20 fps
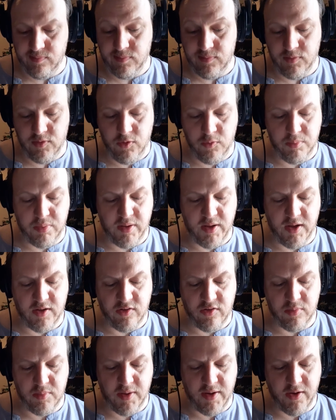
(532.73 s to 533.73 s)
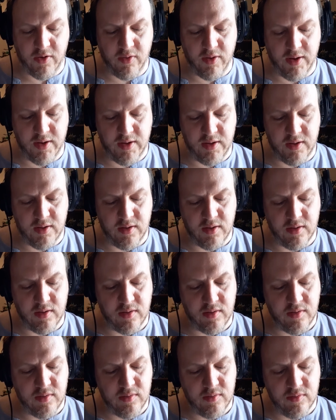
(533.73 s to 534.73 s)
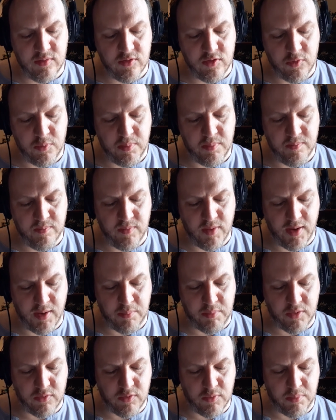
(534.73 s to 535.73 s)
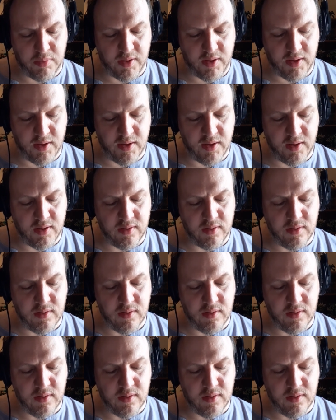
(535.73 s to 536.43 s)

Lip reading: "New plats migrate in," Apple replied.